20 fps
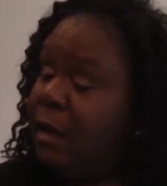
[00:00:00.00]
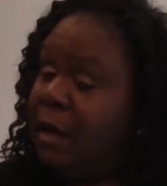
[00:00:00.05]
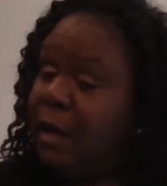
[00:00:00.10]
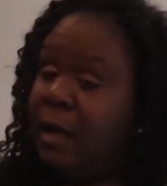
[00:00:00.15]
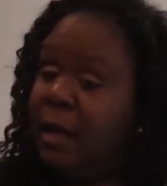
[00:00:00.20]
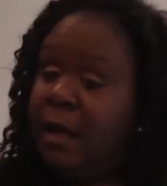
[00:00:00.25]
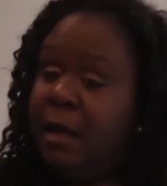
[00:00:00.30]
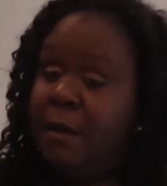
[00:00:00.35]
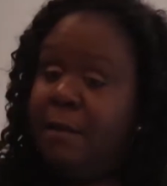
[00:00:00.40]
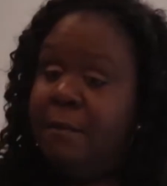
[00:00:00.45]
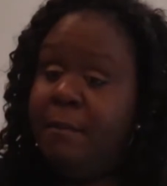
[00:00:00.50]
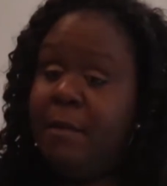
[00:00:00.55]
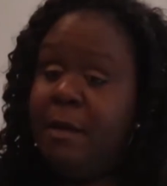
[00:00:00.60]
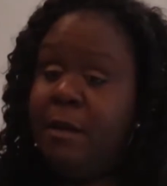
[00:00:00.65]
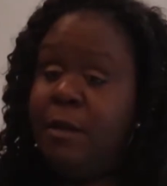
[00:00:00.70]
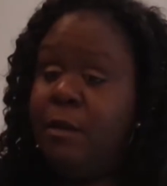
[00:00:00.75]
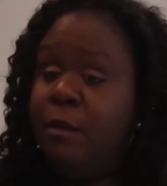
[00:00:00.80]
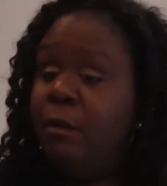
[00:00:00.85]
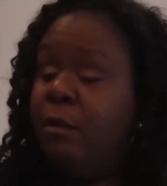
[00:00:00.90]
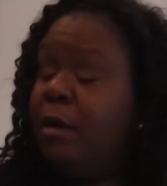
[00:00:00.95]

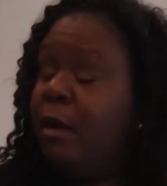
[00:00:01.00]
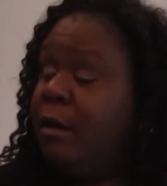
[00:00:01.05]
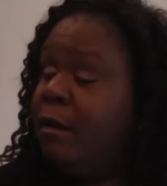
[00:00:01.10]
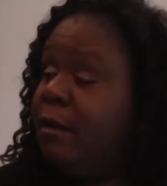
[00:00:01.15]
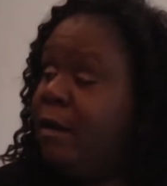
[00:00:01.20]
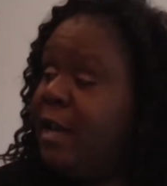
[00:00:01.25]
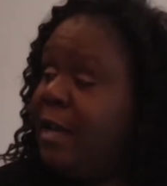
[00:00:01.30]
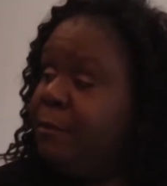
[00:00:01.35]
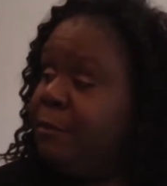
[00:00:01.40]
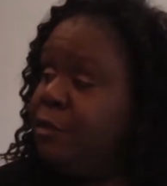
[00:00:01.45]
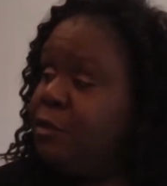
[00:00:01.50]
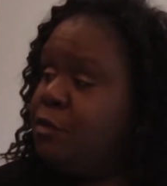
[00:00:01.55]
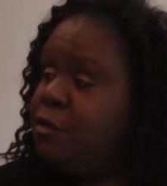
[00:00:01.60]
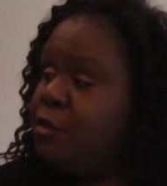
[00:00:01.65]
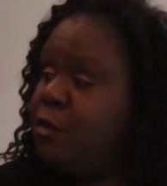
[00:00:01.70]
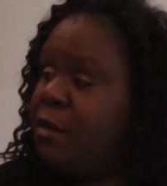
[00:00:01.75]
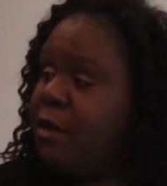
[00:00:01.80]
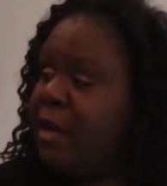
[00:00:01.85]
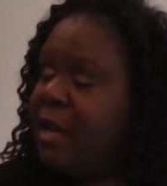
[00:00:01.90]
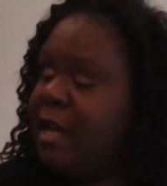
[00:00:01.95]
no longer are able to
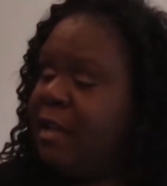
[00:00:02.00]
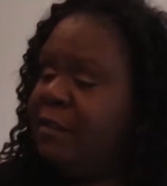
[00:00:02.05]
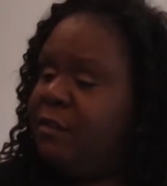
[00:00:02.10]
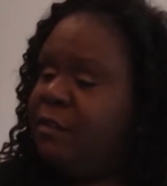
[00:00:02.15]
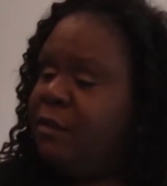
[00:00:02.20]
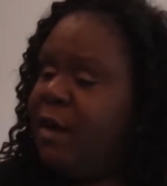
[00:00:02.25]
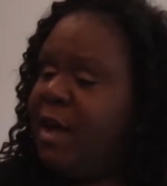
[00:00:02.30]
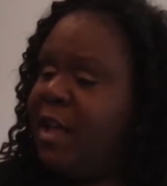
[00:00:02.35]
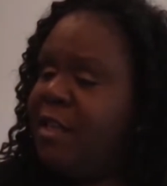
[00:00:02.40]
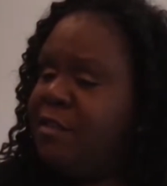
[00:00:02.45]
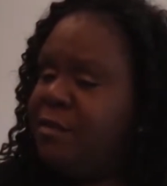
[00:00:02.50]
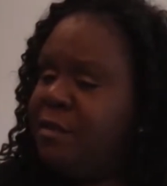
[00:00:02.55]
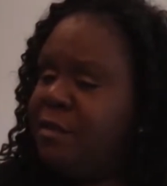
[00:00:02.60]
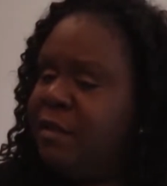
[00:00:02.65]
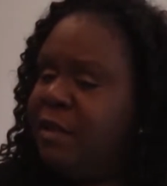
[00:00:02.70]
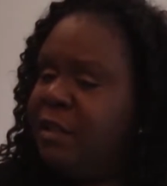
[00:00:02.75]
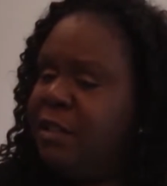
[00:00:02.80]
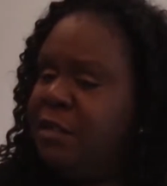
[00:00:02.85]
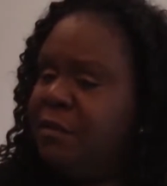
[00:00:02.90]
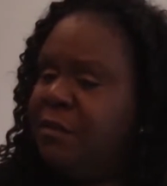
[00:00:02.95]
work. And so as a
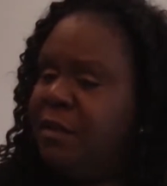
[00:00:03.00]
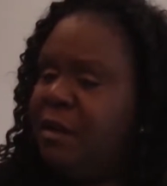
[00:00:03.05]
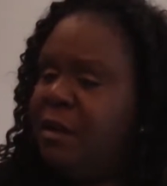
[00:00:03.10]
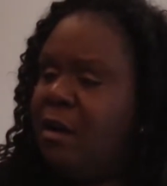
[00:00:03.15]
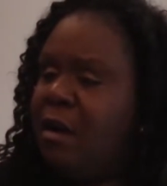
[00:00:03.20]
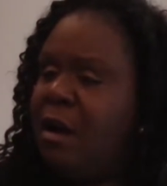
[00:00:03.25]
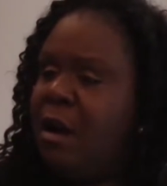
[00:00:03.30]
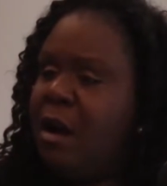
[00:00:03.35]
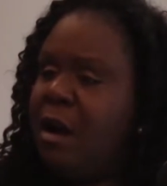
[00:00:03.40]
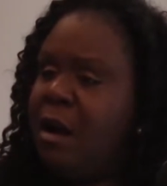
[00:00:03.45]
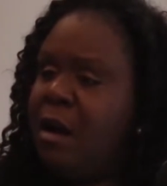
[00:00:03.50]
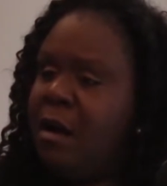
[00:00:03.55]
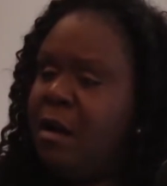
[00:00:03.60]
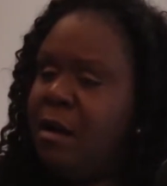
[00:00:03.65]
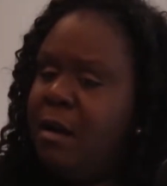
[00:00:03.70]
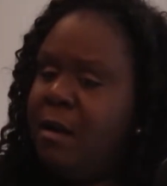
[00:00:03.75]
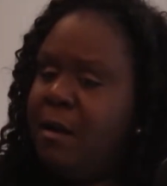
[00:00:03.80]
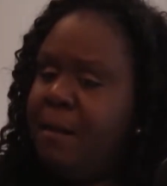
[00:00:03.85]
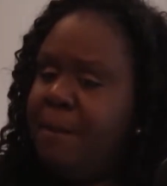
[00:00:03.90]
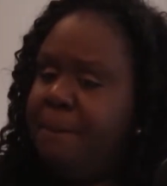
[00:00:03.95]
result of it, our
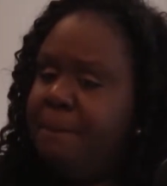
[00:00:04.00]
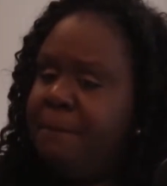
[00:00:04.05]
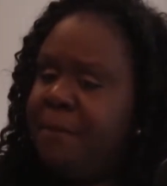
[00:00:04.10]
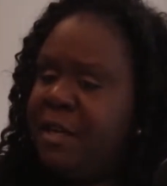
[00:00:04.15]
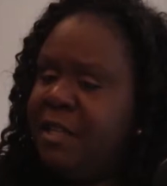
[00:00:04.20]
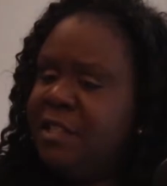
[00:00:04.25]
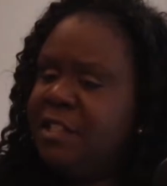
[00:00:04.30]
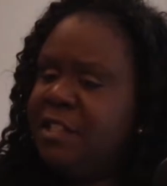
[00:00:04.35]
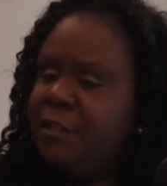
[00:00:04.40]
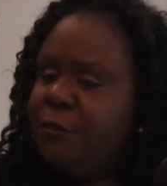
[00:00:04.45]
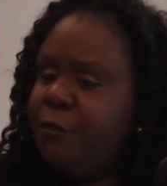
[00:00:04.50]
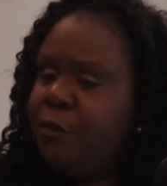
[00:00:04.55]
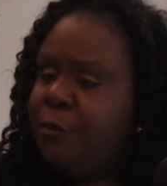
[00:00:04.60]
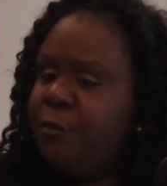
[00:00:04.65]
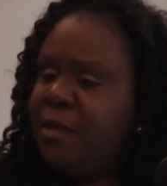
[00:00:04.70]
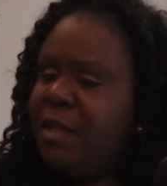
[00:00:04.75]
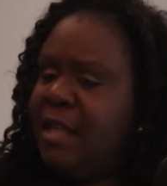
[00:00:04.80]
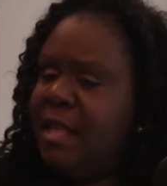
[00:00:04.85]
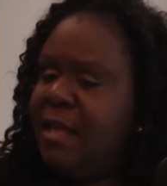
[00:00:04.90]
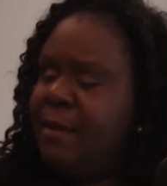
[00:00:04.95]
budgets for
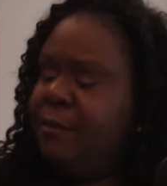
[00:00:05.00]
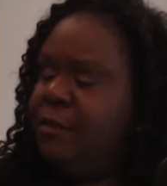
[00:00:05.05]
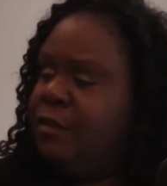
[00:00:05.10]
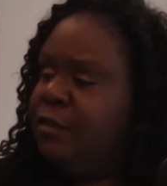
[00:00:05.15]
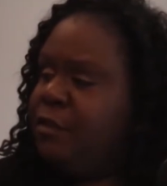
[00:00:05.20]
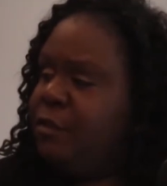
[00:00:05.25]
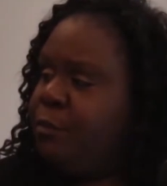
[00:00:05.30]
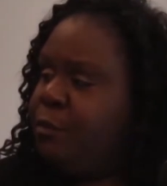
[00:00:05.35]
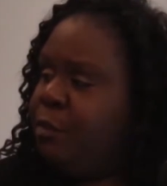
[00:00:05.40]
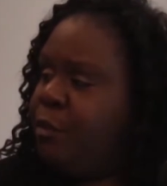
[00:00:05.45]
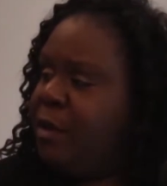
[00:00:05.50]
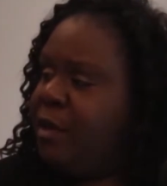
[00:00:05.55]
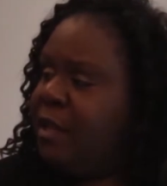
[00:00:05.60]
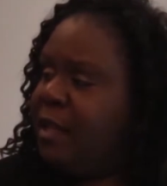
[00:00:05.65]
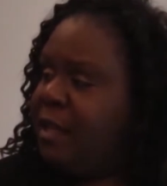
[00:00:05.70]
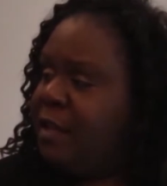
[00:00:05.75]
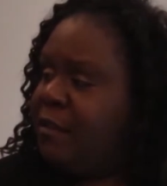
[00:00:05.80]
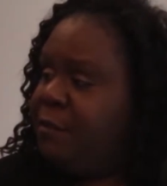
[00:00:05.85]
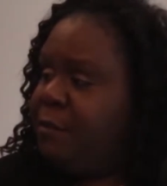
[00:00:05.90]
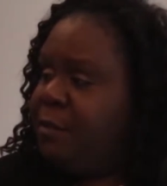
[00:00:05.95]
being able to support
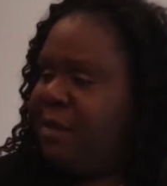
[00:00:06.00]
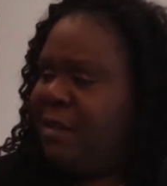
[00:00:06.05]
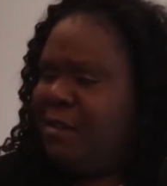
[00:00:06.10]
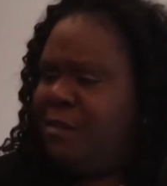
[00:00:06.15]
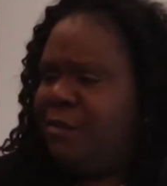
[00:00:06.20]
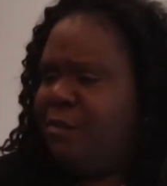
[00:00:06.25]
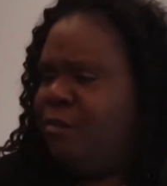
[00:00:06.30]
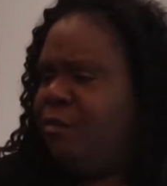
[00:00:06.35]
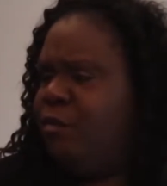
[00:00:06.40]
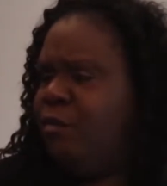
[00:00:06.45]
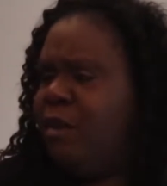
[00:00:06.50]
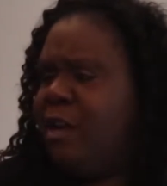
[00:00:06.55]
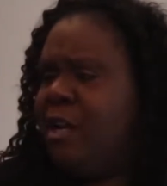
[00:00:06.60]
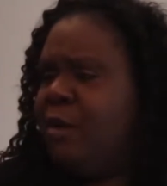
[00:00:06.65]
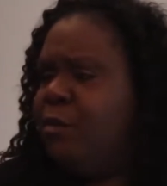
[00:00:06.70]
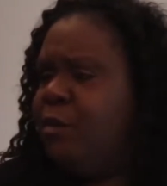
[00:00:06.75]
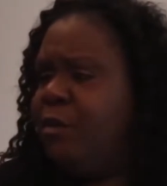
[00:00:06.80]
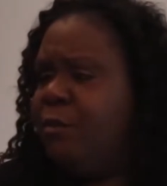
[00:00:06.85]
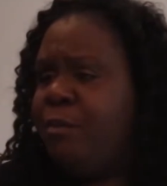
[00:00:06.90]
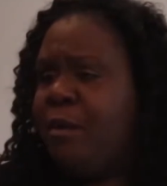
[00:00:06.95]
kids, because already
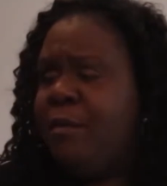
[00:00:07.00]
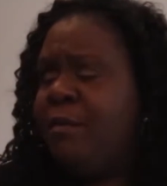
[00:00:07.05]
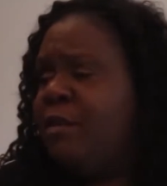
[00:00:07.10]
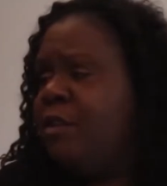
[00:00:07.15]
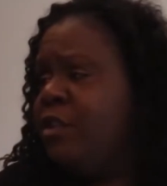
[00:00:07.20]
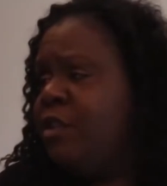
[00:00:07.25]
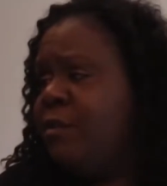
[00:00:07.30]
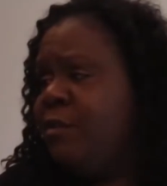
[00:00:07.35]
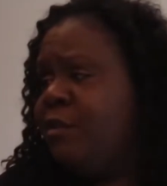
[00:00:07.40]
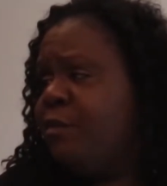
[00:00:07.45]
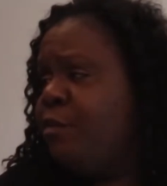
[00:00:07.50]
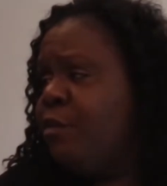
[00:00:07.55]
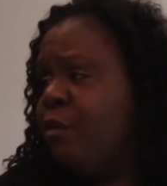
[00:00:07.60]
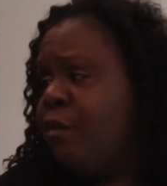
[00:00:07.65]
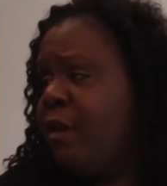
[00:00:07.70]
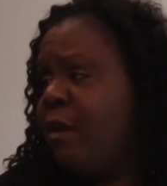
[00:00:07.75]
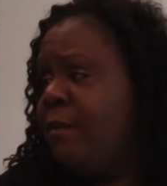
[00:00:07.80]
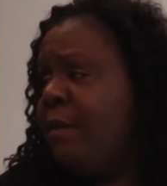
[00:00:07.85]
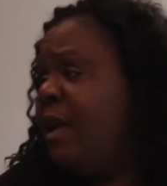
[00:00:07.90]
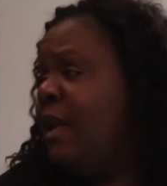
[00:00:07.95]
we're probably the cheapest
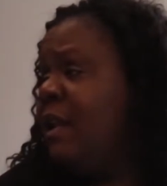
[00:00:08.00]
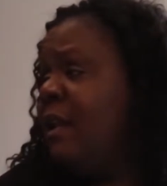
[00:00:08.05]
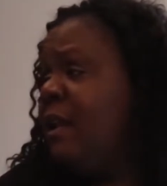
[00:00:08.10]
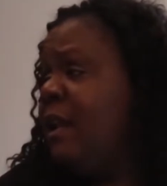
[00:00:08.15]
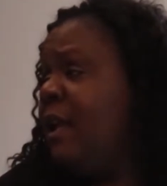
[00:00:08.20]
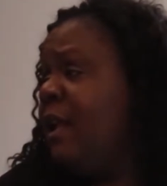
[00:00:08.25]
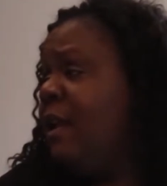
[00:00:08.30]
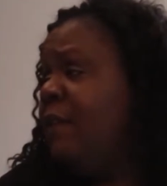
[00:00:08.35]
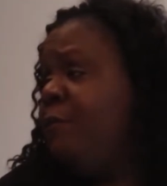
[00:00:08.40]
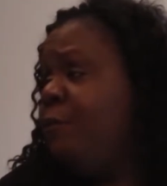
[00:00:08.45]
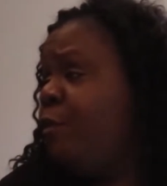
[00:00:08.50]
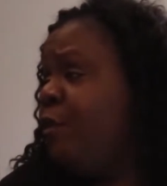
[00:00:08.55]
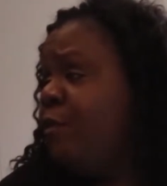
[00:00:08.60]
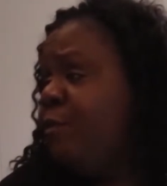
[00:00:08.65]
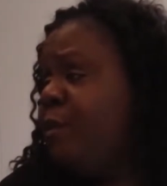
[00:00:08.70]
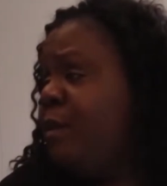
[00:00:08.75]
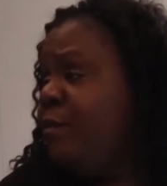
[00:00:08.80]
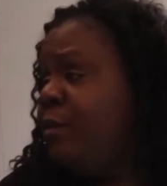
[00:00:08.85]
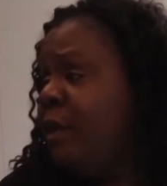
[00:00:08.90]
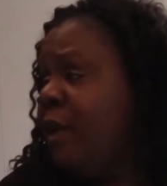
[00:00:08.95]
program, and if
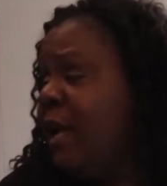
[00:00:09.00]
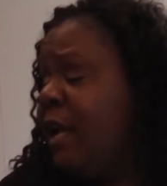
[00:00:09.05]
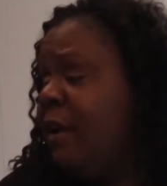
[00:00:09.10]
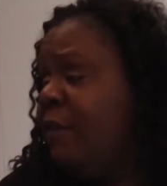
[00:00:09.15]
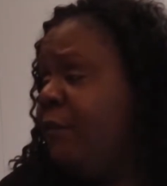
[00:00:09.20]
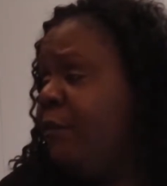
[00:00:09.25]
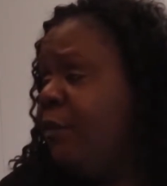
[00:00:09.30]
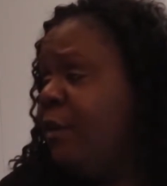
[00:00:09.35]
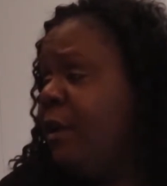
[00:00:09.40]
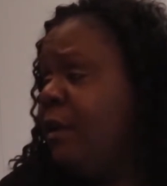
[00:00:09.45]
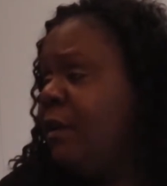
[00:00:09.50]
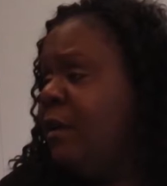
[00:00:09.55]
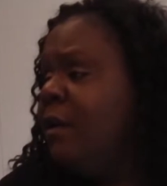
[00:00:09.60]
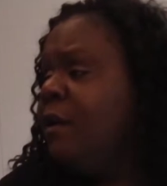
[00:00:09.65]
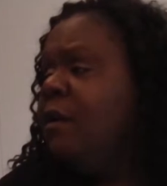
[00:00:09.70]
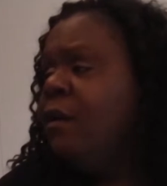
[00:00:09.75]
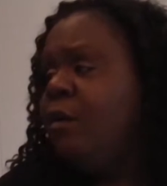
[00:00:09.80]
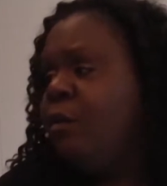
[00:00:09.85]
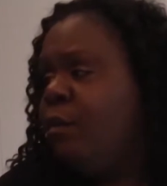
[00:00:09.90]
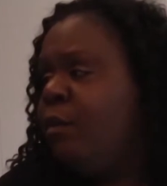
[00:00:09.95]
people can't afford it,
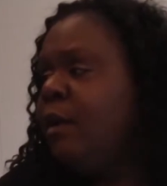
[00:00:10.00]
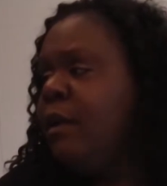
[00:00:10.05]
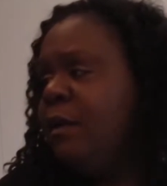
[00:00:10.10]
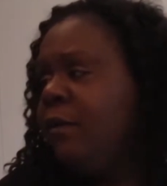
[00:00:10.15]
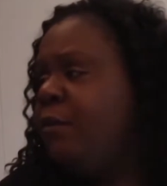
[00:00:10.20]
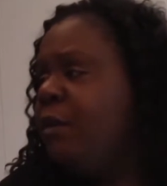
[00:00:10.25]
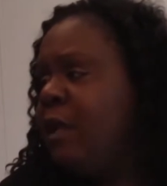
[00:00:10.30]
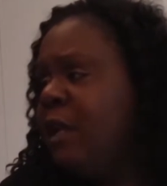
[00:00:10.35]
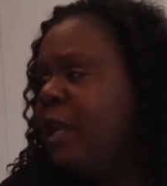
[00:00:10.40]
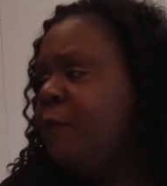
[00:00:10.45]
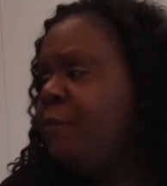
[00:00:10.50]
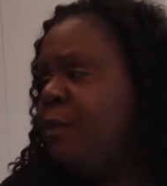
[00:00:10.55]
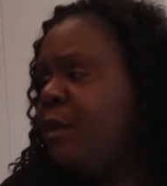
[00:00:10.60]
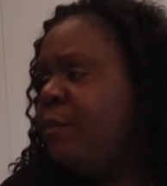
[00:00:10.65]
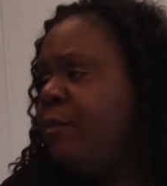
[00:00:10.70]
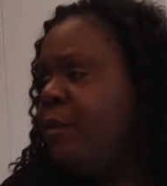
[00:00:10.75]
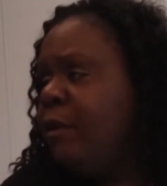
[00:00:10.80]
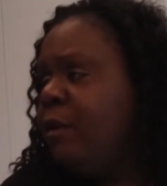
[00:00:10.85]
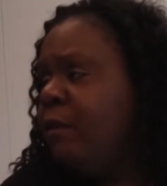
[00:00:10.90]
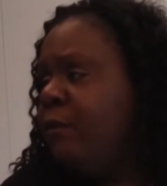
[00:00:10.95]
we
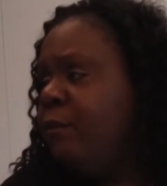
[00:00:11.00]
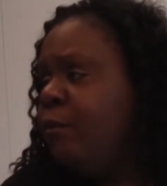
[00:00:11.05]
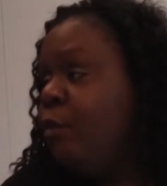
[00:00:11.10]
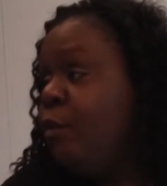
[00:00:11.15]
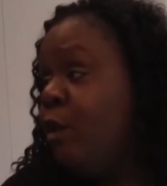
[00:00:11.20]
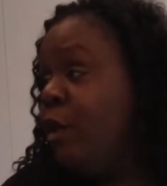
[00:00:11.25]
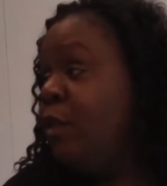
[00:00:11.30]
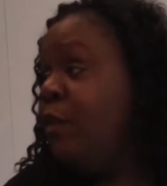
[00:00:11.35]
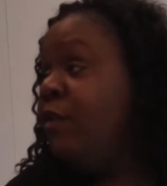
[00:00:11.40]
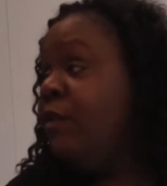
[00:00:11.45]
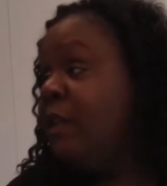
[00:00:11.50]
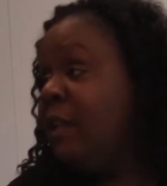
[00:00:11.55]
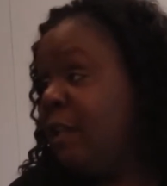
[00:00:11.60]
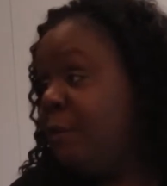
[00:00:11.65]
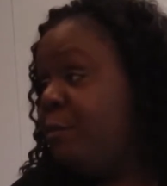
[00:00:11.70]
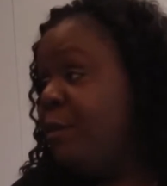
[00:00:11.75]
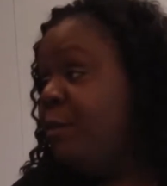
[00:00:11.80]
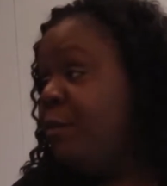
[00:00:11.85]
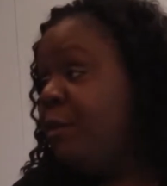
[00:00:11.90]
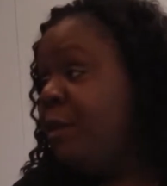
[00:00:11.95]
used to
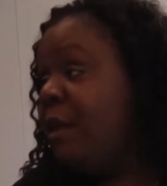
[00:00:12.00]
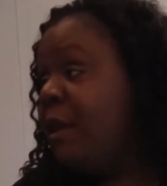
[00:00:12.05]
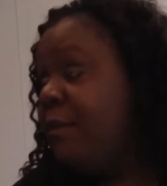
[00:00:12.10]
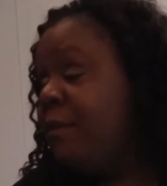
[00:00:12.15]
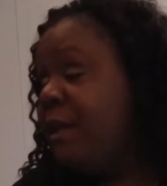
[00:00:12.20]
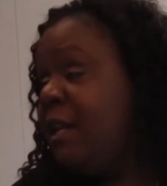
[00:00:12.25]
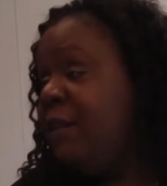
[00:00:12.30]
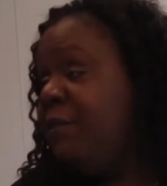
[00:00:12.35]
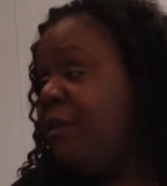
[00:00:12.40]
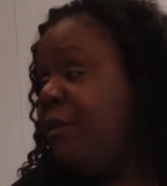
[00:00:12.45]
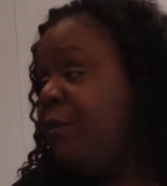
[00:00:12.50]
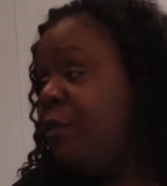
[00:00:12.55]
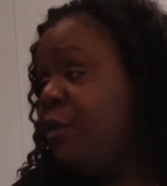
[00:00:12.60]
let people come in even if you